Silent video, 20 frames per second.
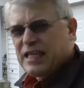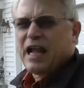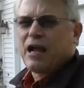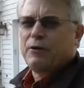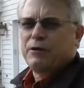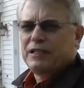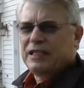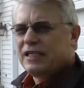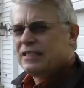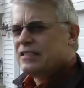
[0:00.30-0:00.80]

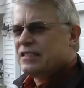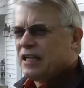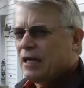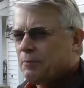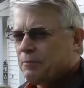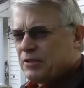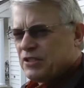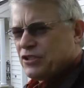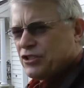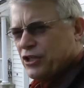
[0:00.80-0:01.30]
Now in this
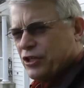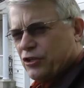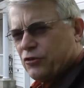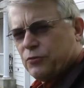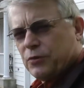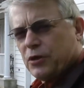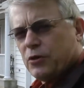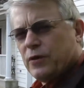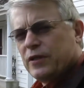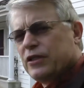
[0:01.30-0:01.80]

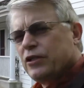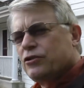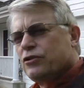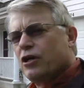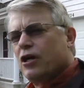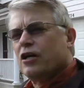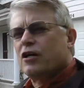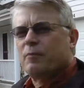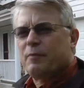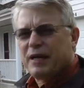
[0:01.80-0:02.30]
episode, we're going to
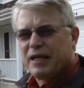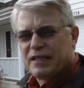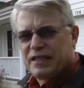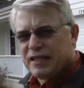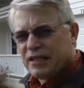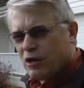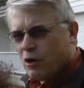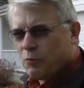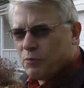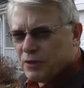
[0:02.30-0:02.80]
talk about
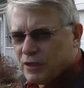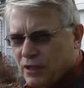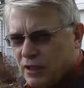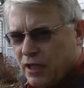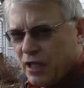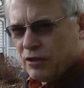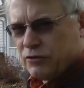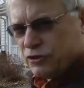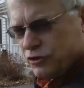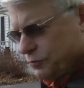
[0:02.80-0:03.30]
the
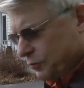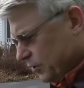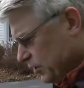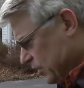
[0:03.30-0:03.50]
open-closed